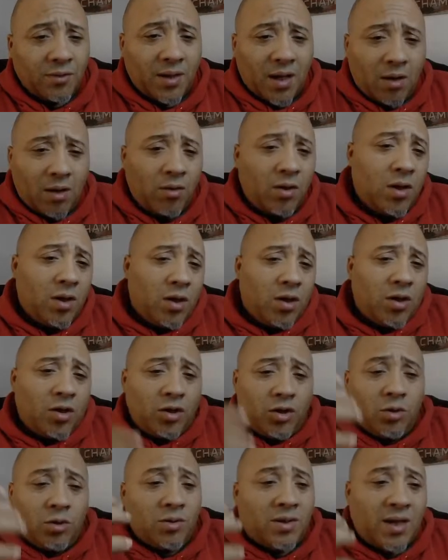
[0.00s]
Now
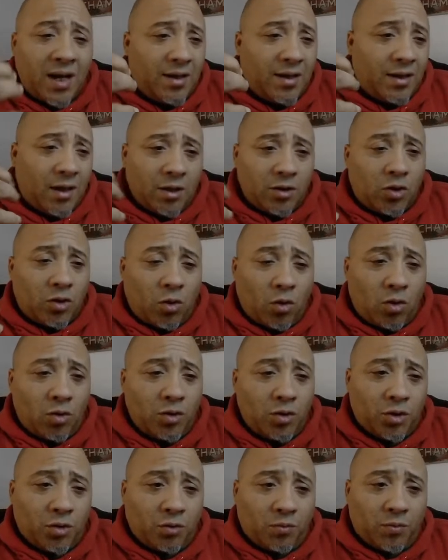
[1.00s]
you can uncoil
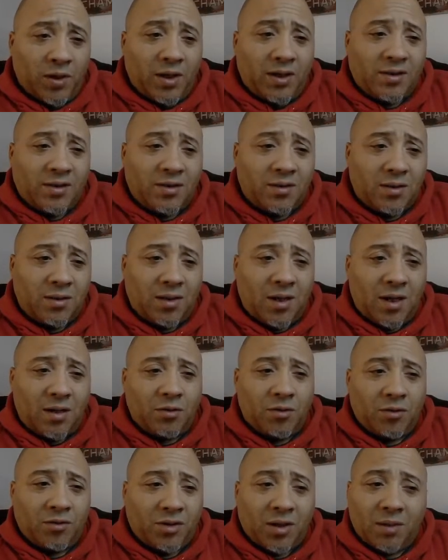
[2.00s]
your wrist and
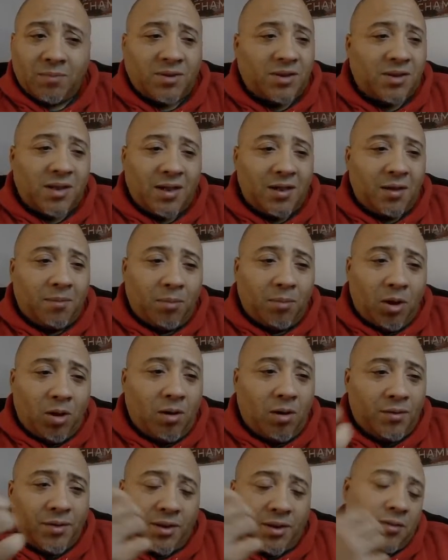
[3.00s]
your thumb stay in the
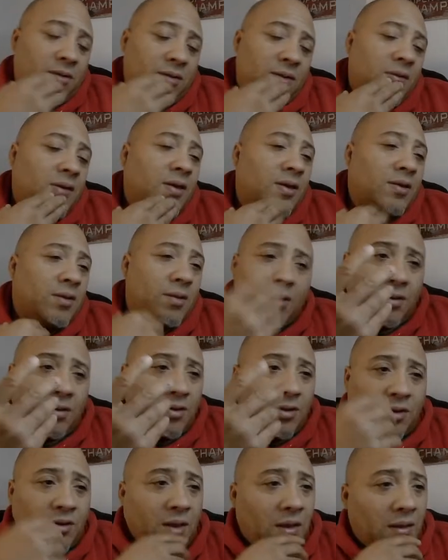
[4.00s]
ball. That it
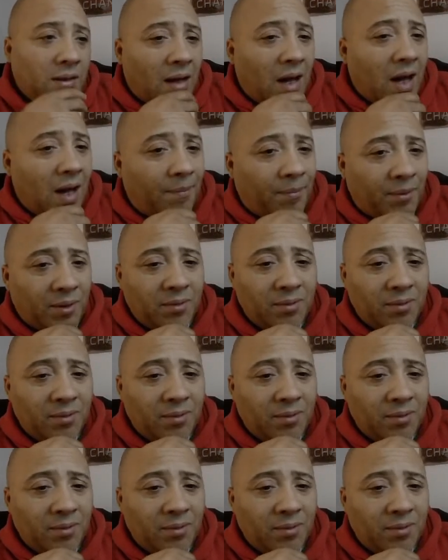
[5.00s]
just doesn't happen.